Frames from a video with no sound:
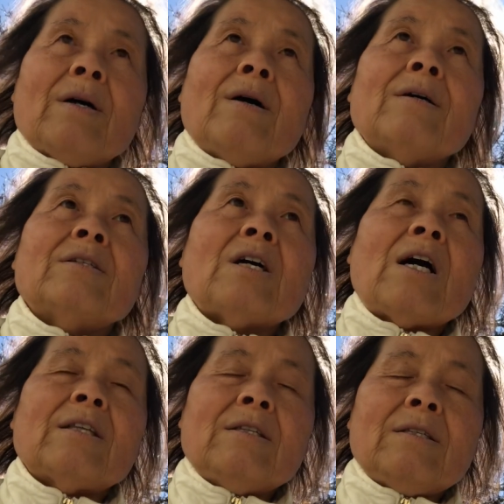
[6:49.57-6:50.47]
Uh,
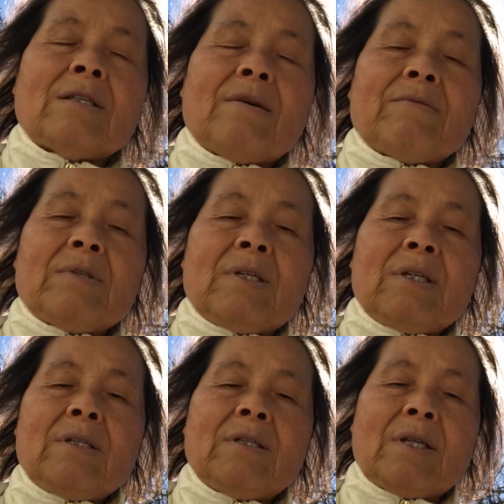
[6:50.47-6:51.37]
John
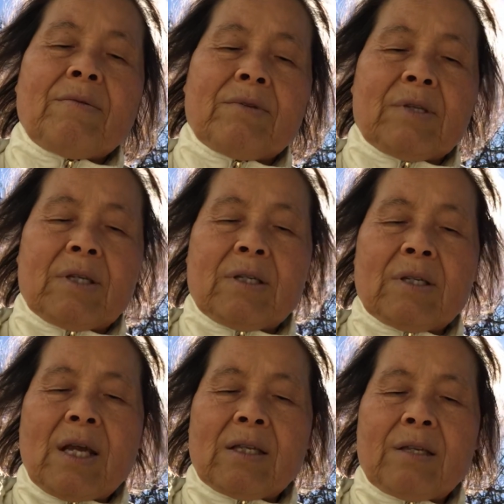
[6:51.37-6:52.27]
17, 17.
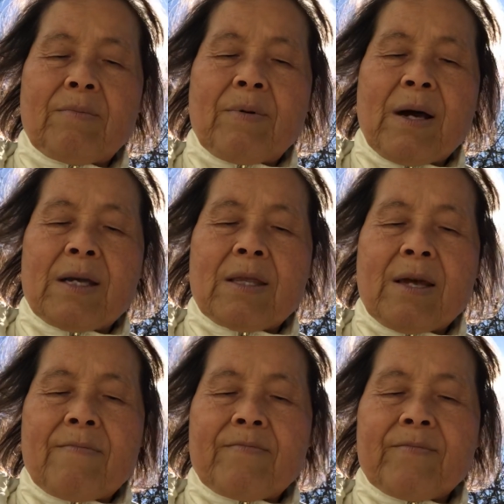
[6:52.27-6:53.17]
Sanctify
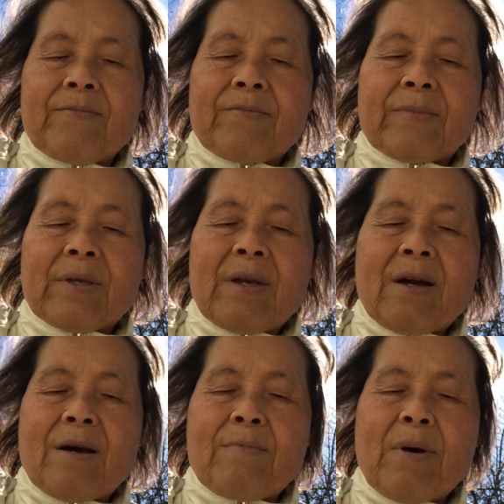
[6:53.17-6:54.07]
them
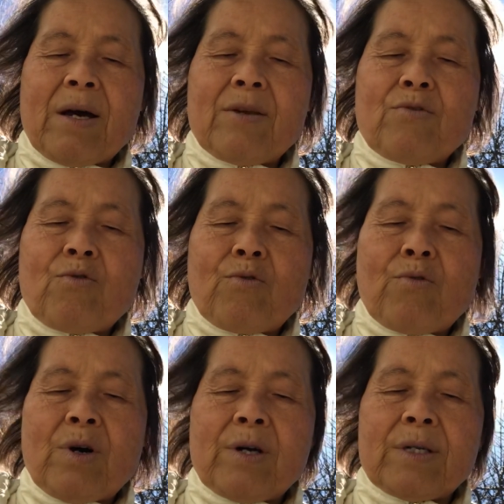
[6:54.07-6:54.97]
yeah, by your
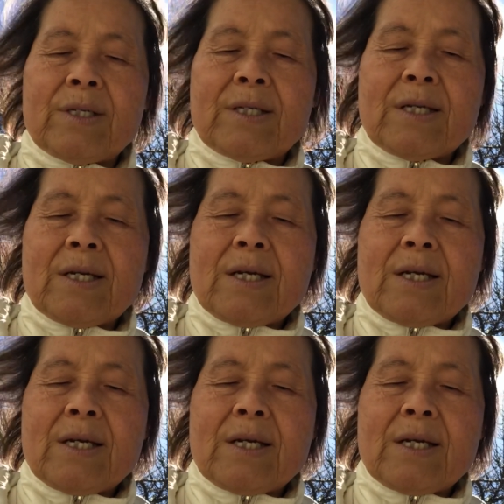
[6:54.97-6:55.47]
words.